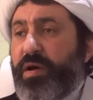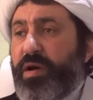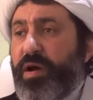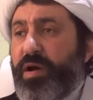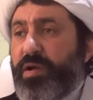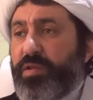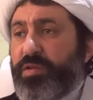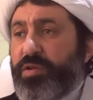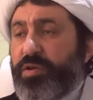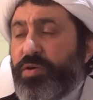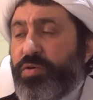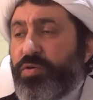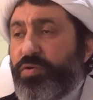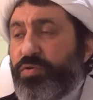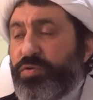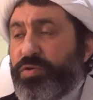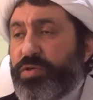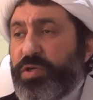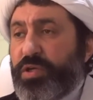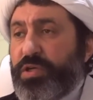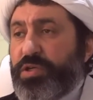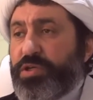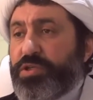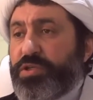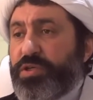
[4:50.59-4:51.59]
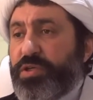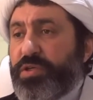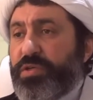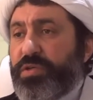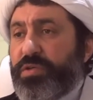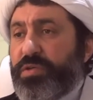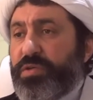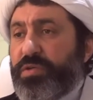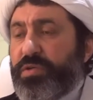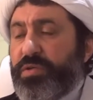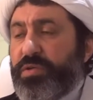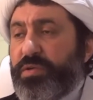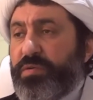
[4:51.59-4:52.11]
on the
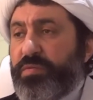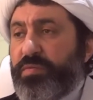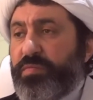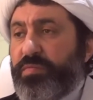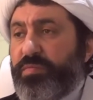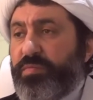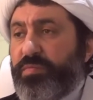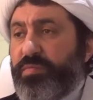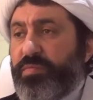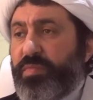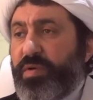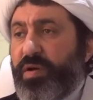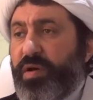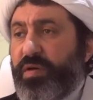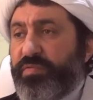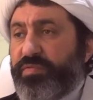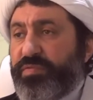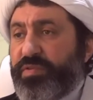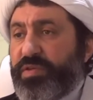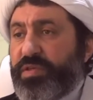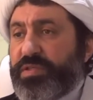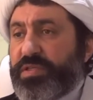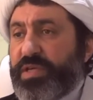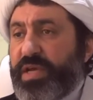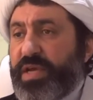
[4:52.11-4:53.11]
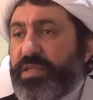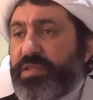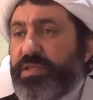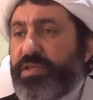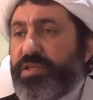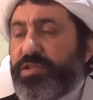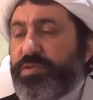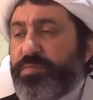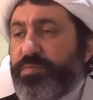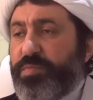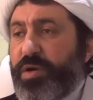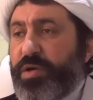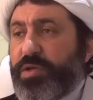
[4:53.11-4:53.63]
quotation of this
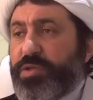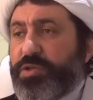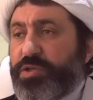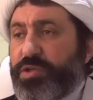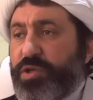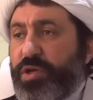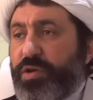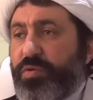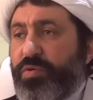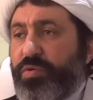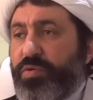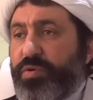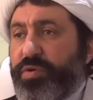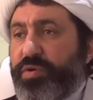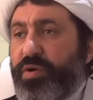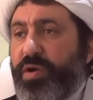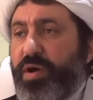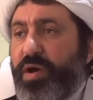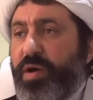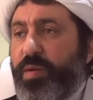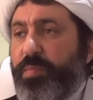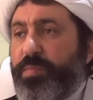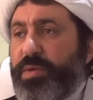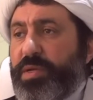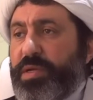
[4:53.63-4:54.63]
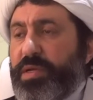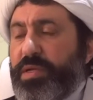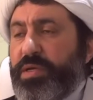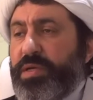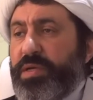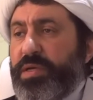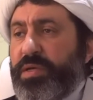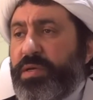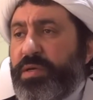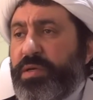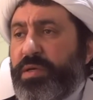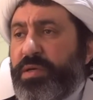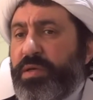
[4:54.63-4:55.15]
hadith by Sheikh
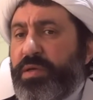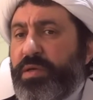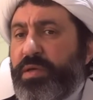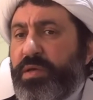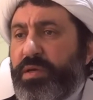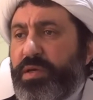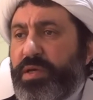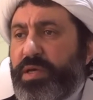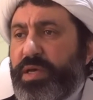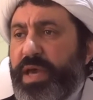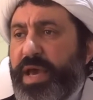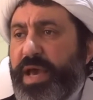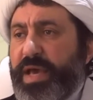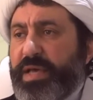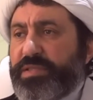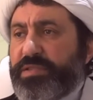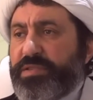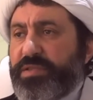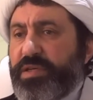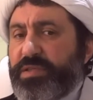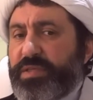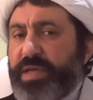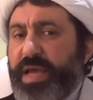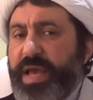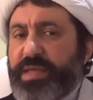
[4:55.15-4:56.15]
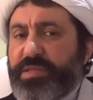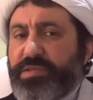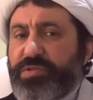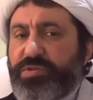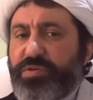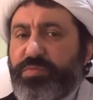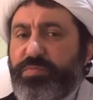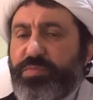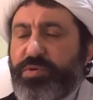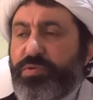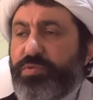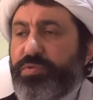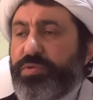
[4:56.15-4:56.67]
Amili, he has not
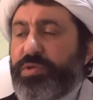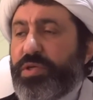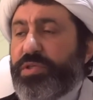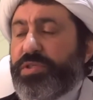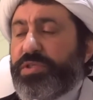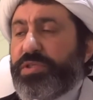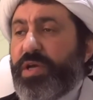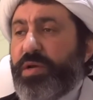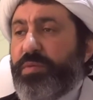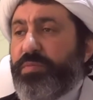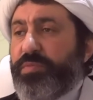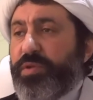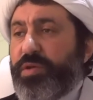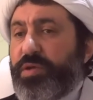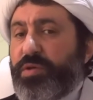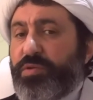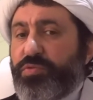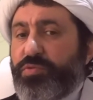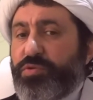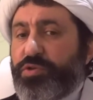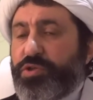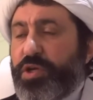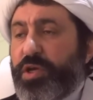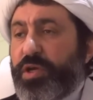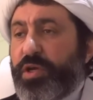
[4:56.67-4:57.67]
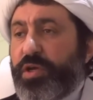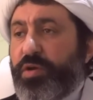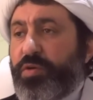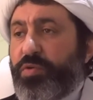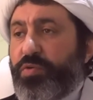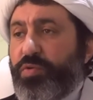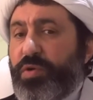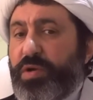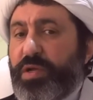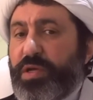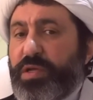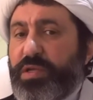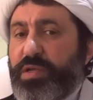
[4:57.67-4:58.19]
attributed something to Sheikh
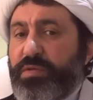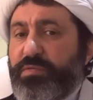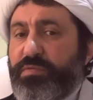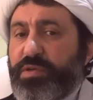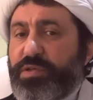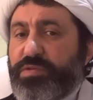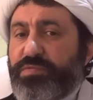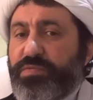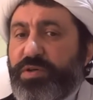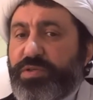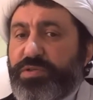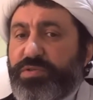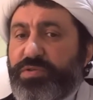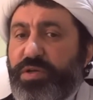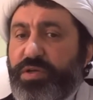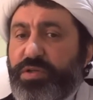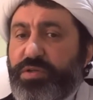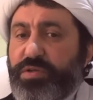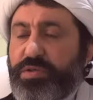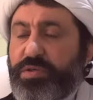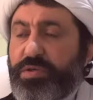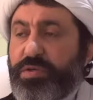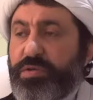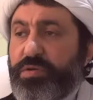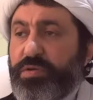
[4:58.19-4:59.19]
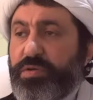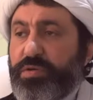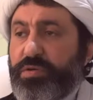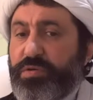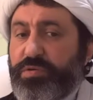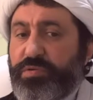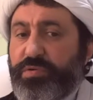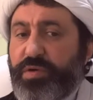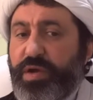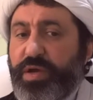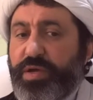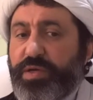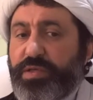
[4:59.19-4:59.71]
Kulaini which was not
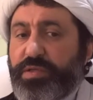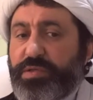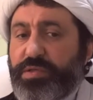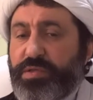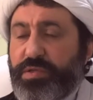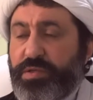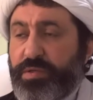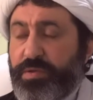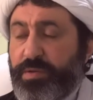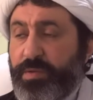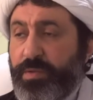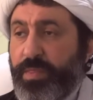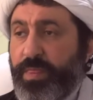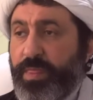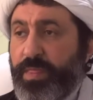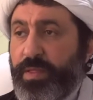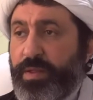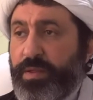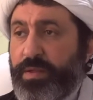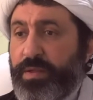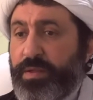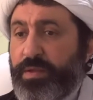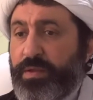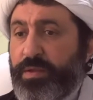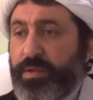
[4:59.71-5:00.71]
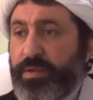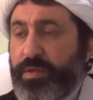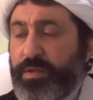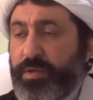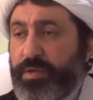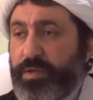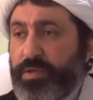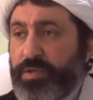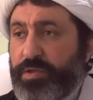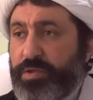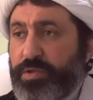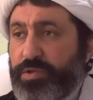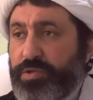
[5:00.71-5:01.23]
right.
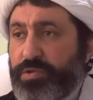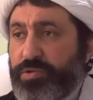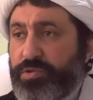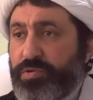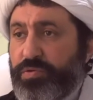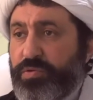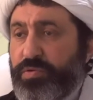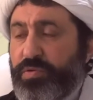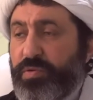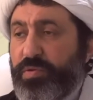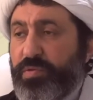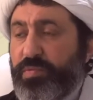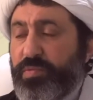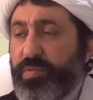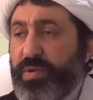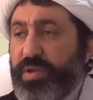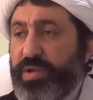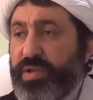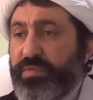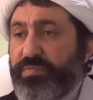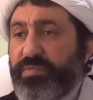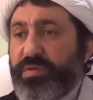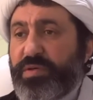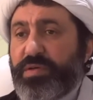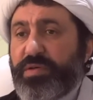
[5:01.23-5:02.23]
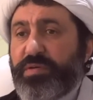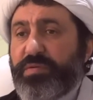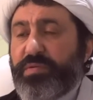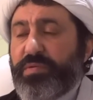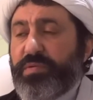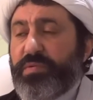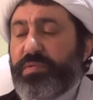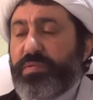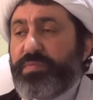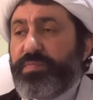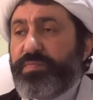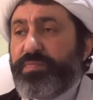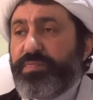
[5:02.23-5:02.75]
So whenever
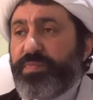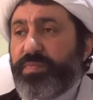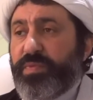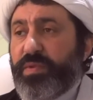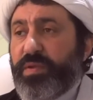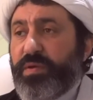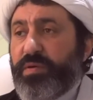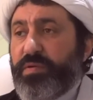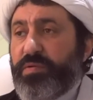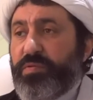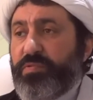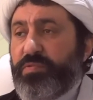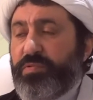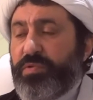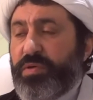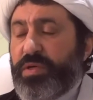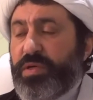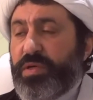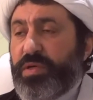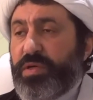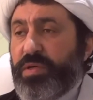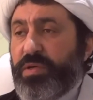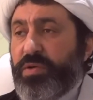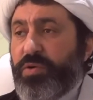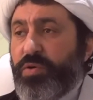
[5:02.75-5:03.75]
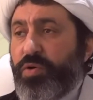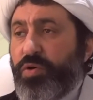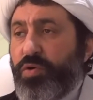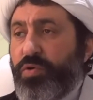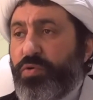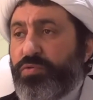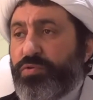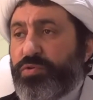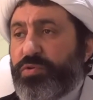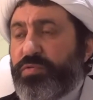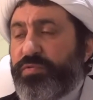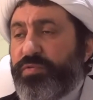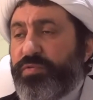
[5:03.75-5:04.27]
we quote